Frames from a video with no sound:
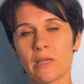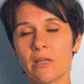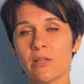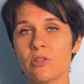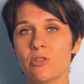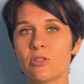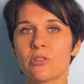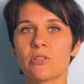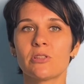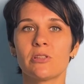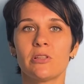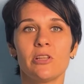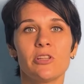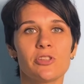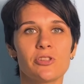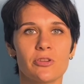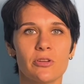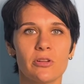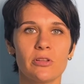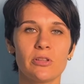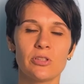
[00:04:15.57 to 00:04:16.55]
can just
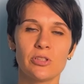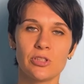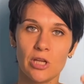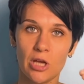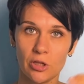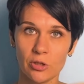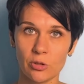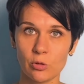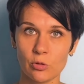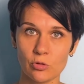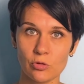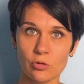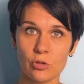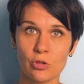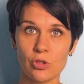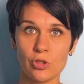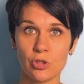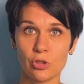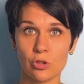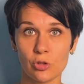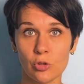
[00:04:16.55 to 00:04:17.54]
literally shut your
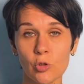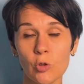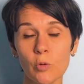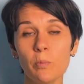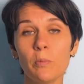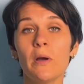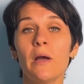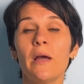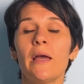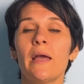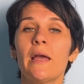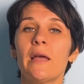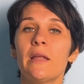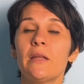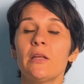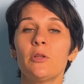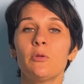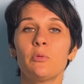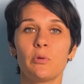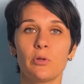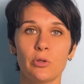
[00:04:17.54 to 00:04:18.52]
eustachian tube and
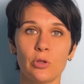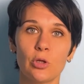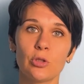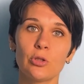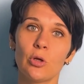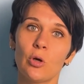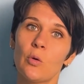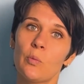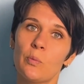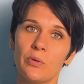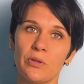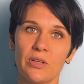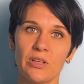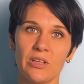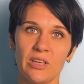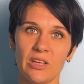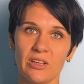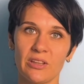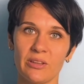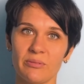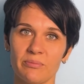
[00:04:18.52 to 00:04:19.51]
it will not open
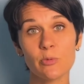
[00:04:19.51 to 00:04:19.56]
again.